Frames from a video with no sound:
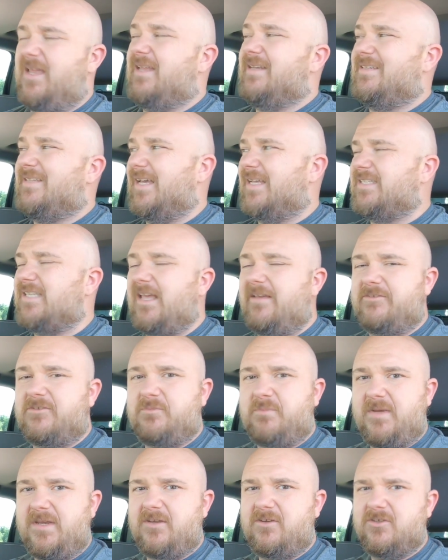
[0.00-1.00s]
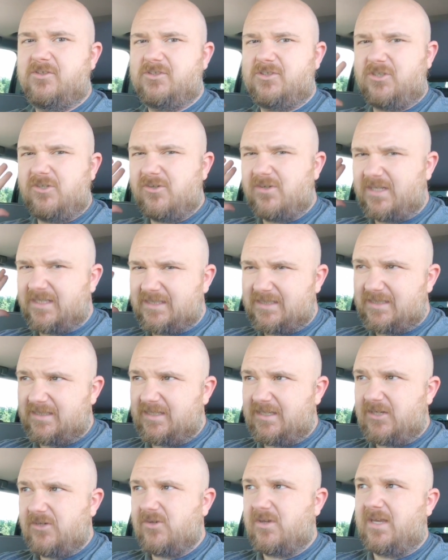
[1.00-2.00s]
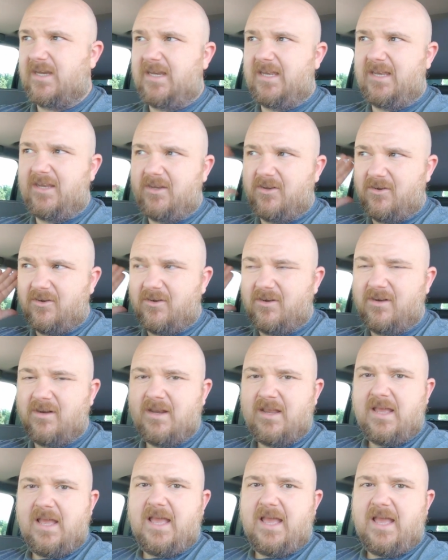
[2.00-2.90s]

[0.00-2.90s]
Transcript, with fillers: It does have speakers, so you can you can hear